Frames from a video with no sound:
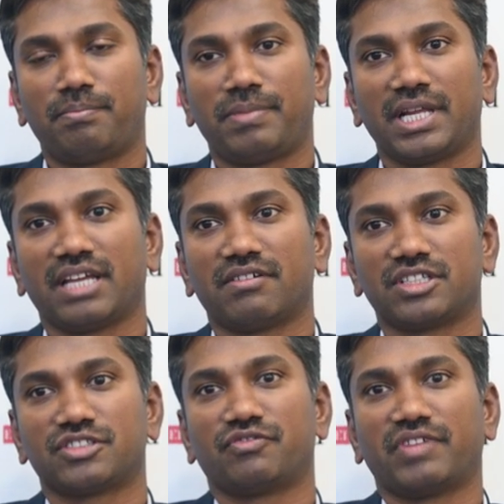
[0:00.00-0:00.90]

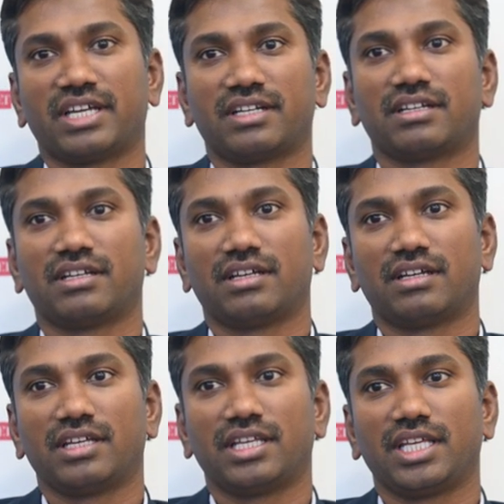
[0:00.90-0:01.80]
players were
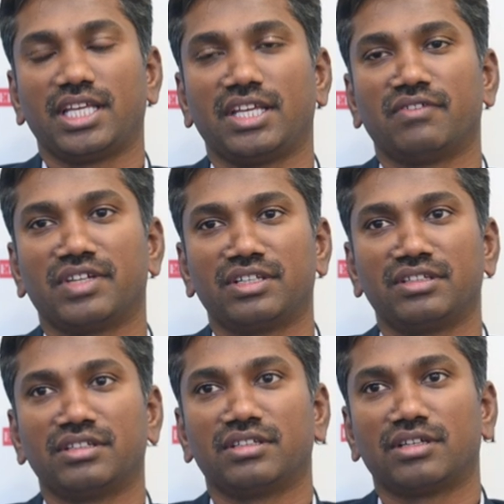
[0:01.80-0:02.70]

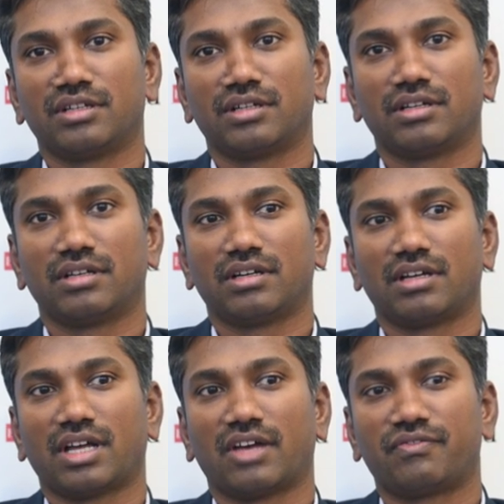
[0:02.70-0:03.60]
even
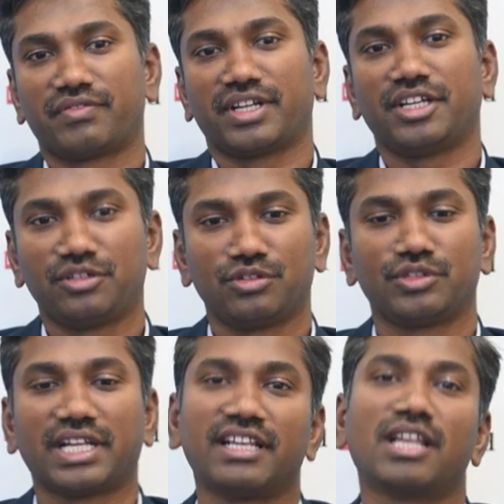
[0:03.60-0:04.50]
afraid
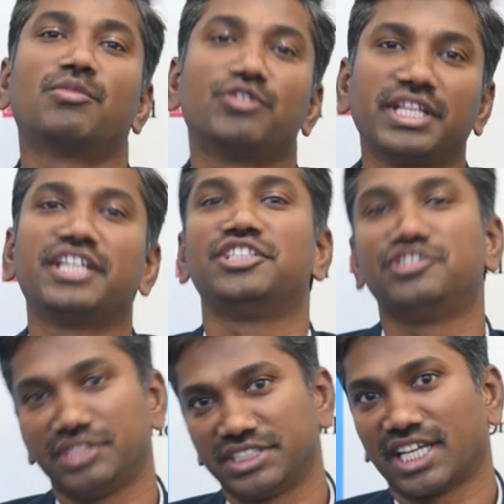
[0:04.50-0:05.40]
to tell about their
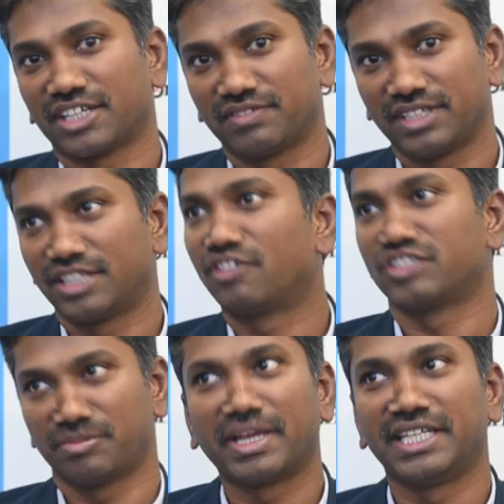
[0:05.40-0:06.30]
injuries. Actually, that
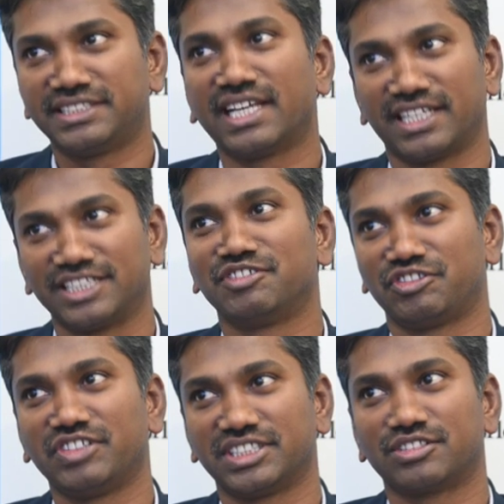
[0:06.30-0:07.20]
was the main challenge
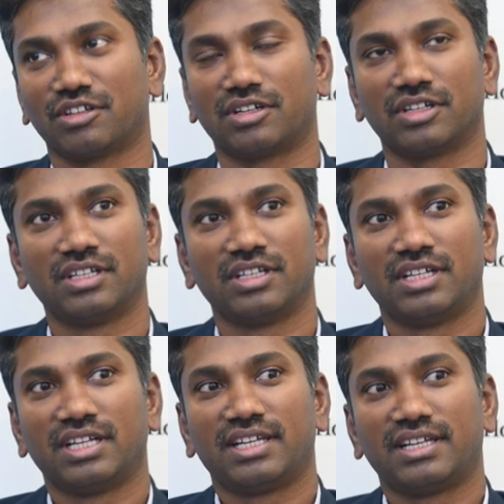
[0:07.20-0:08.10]
which we saw.
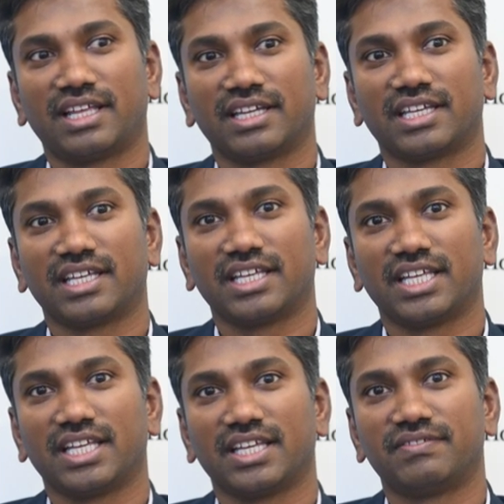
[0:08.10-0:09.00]
Like
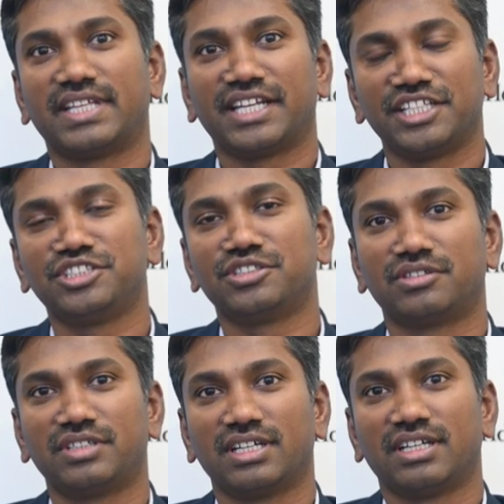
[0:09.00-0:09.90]
if they're
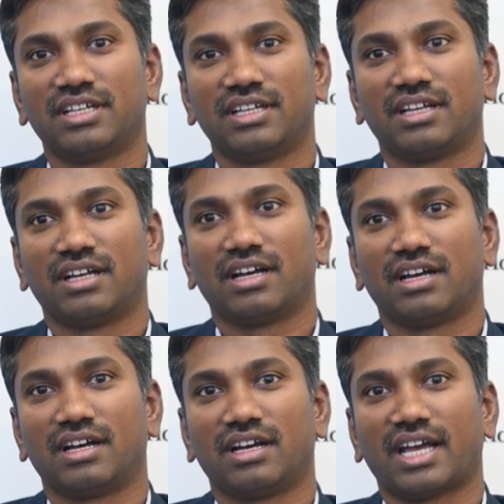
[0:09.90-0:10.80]
injured,
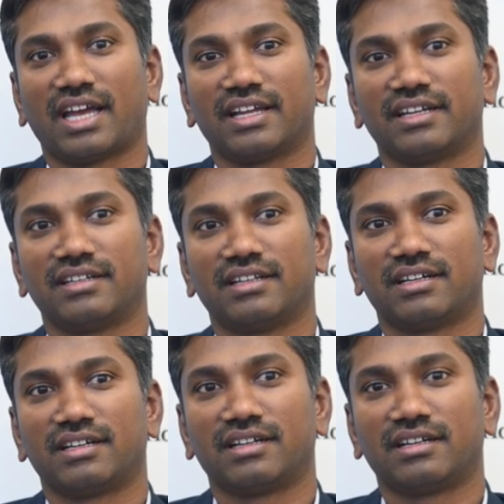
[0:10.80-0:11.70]
uh, and
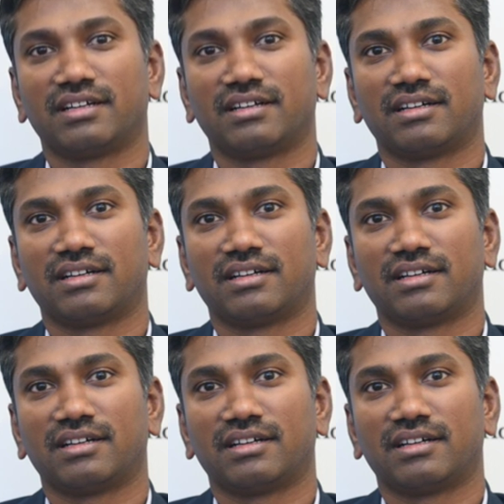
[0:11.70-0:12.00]
uh,